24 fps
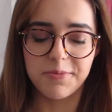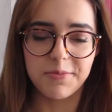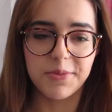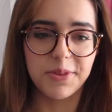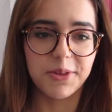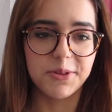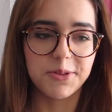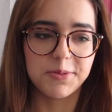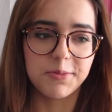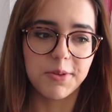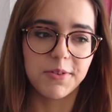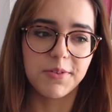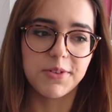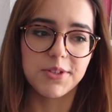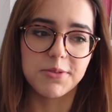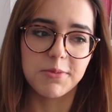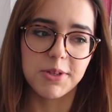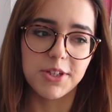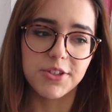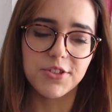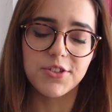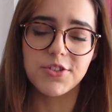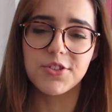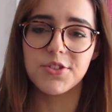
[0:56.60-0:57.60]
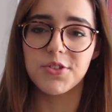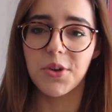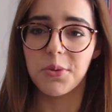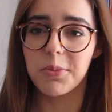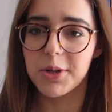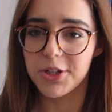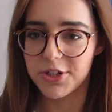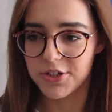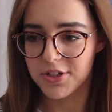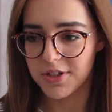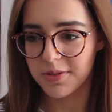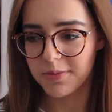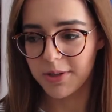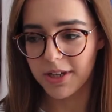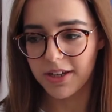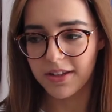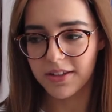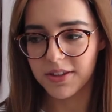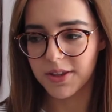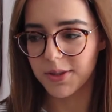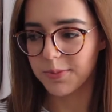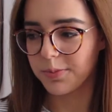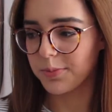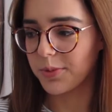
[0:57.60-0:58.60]
Those movies mean so much to me.
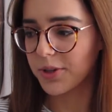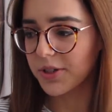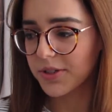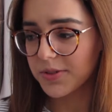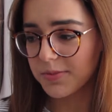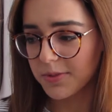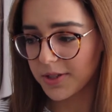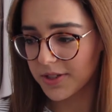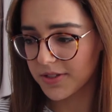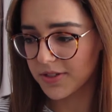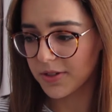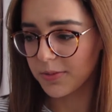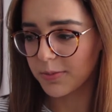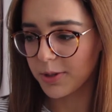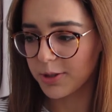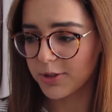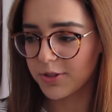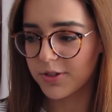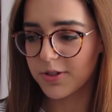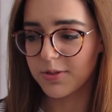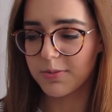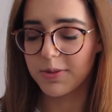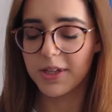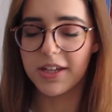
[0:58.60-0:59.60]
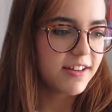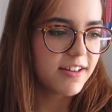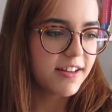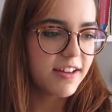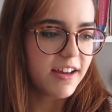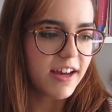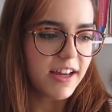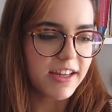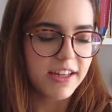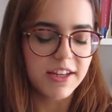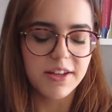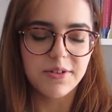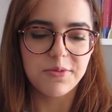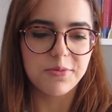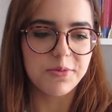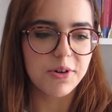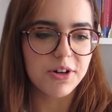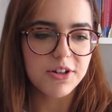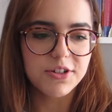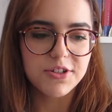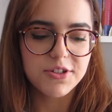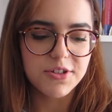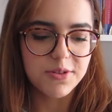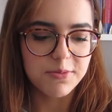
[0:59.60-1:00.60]
The books mean so much to me. I can
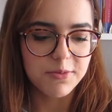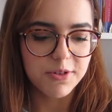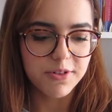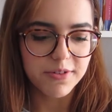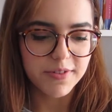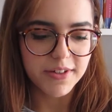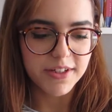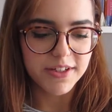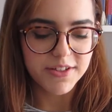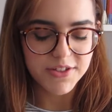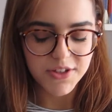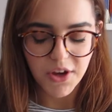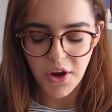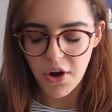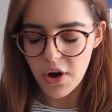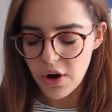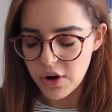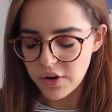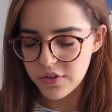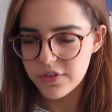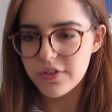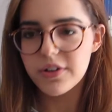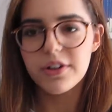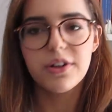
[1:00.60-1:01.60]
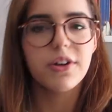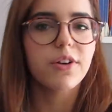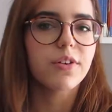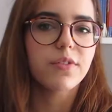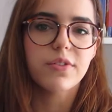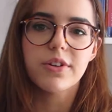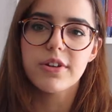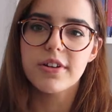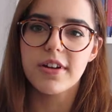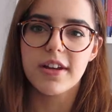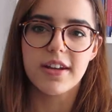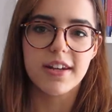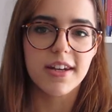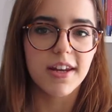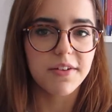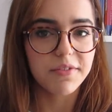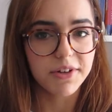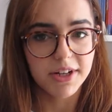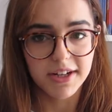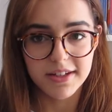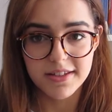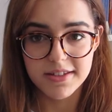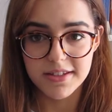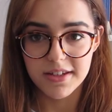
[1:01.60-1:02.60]
watch the movies over and over and never
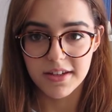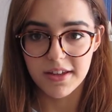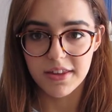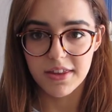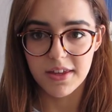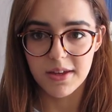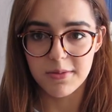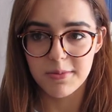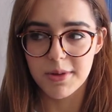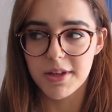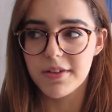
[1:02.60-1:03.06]
get sick of them.